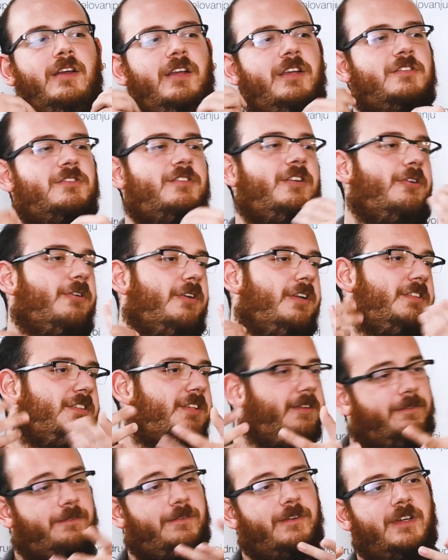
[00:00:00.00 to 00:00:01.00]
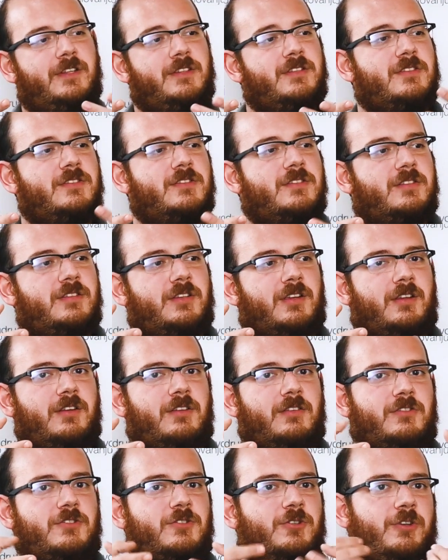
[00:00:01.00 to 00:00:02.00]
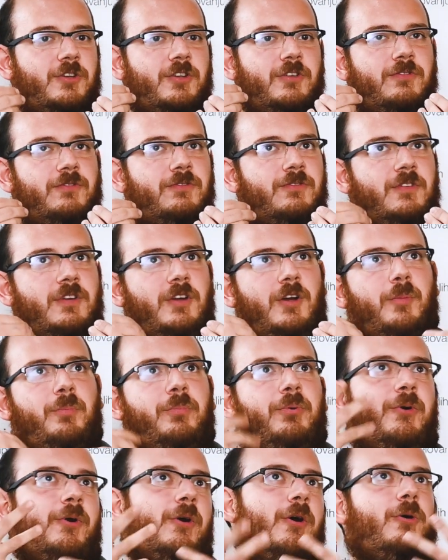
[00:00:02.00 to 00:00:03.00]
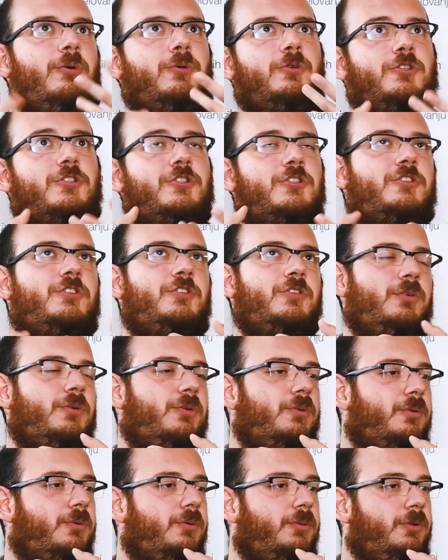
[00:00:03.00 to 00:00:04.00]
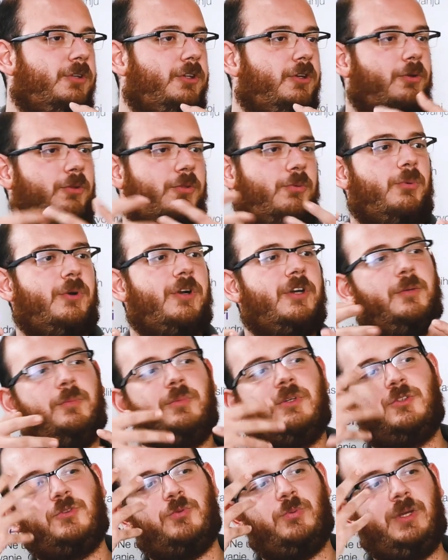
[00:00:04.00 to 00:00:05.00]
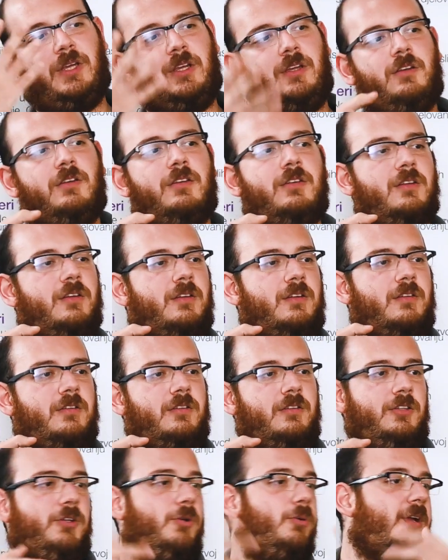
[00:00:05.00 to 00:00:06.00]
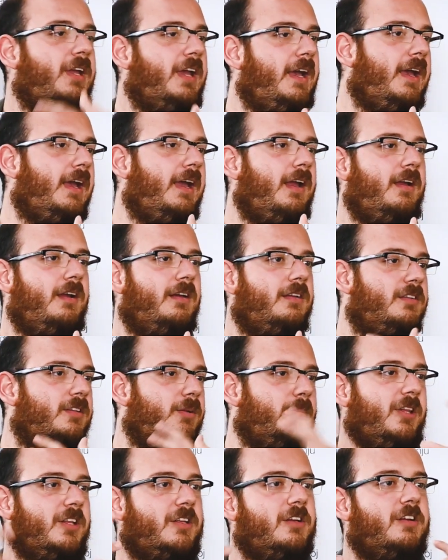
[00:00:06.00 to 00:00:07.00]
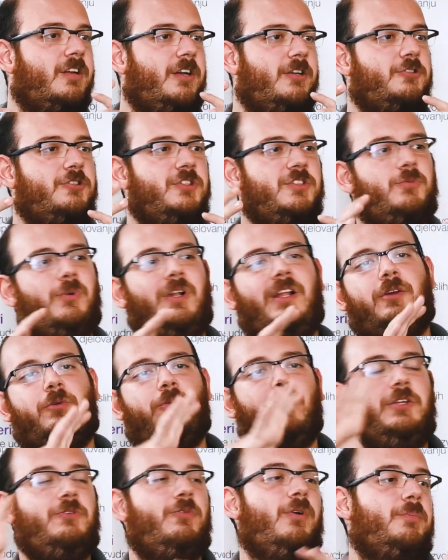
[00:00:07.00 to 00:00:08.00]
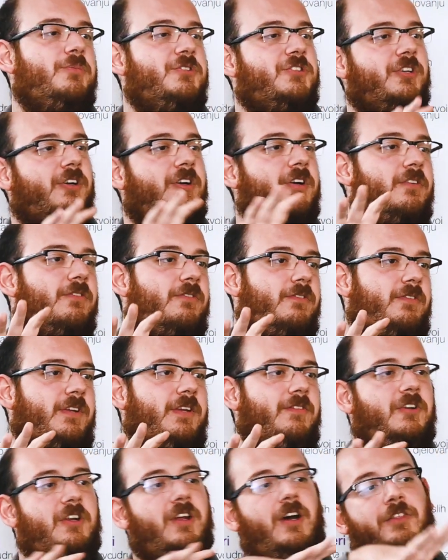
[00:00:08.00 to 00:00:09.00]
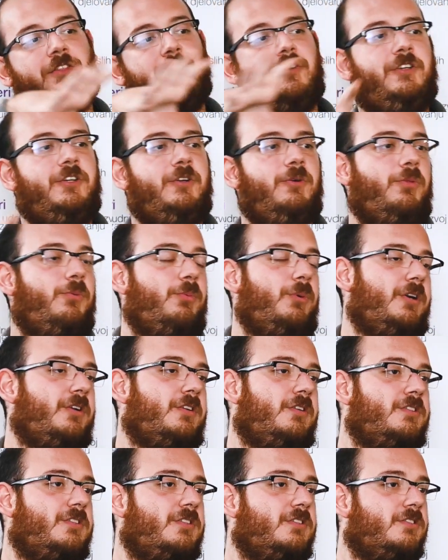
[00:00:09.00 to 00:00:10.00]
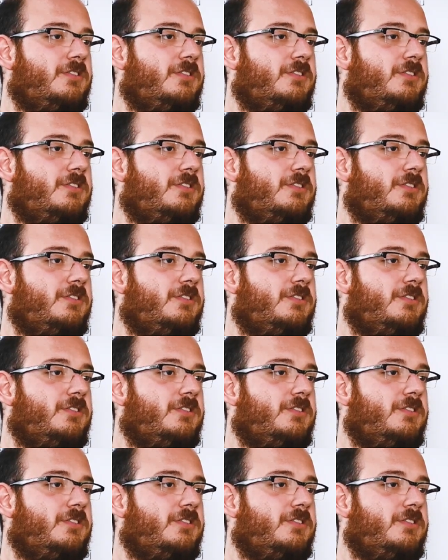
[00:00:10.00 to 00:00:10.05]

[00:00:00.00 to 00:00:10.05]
Is there a difference in sort of approach to youth work between the UK and the Balkan countries, like when you observe even other youth workers